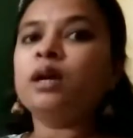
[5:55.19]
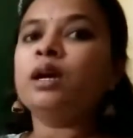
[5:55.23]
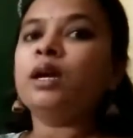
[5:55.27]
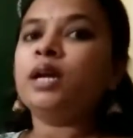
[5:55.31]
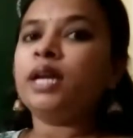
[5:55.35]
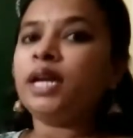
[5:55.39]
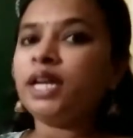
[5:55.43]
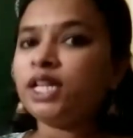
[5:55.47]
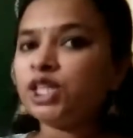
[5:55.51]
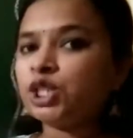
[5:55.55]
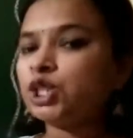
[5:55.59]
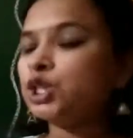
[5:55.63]

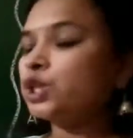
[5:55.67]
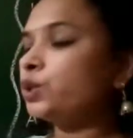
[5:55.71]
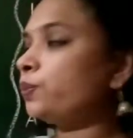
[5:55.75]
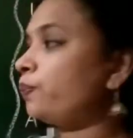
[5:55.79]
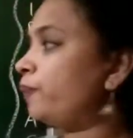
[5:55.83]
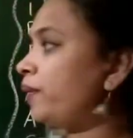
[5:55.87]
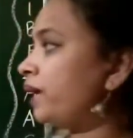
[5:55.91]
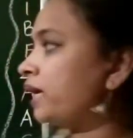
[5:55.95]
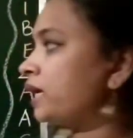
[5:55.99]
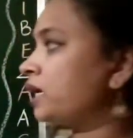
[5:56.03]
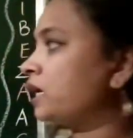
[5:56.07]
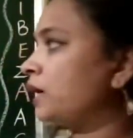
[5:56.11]
it should
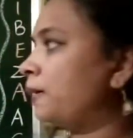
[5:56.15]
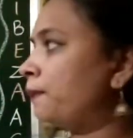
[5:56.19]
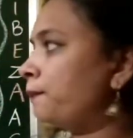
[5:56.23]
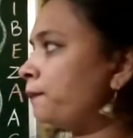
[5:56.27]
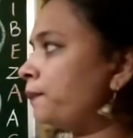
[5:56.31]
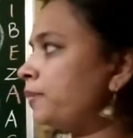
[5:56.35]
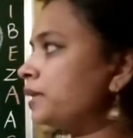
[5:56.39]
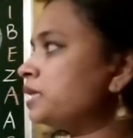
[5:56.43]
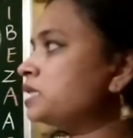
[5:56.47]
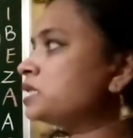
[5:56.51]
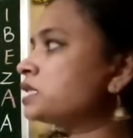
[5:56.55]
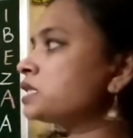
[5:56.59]
be
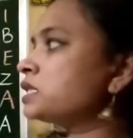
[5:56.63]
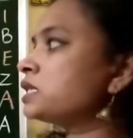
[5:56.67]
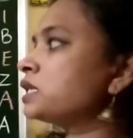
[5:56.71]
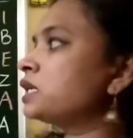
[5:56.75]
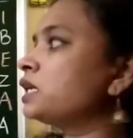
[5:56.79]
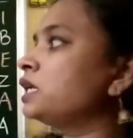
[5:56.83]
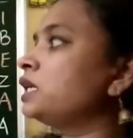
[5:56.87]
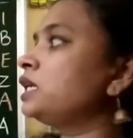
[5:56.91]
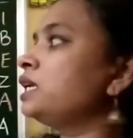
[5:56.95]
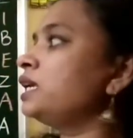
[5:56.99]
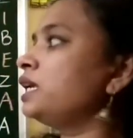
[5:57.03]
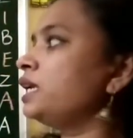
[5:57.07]

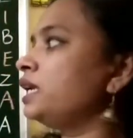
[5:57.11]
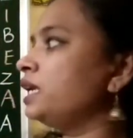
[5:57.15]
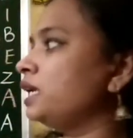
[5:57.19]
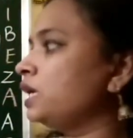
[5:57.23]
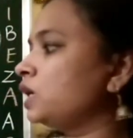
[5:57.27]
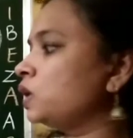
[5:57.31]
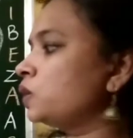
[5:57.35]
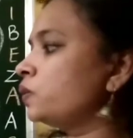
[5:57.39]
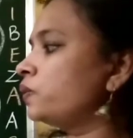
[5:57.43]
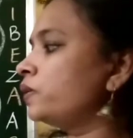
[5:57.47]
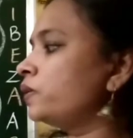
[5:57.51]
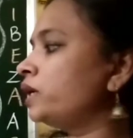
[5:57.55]
compulsorily
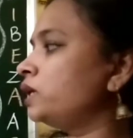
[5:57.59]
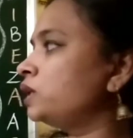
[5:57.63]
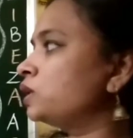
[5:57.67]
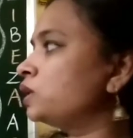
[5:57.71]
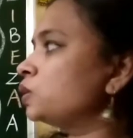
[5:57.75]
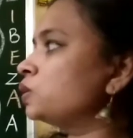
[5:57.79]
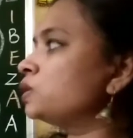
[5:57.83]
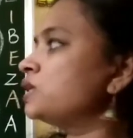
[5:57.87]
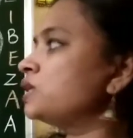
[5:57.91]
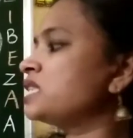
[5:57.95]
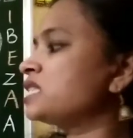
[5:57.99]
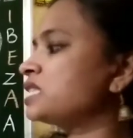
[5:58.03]
equal to
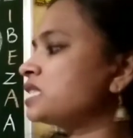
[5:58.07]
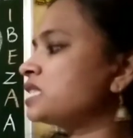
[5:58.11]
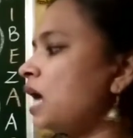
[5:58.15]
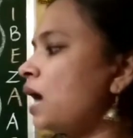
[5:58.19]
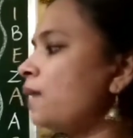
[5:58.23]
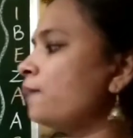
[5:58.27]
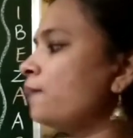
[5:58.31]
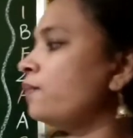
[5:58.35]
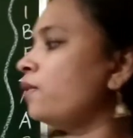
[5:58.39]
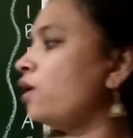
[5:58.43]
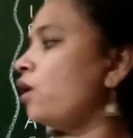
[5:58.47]
the sum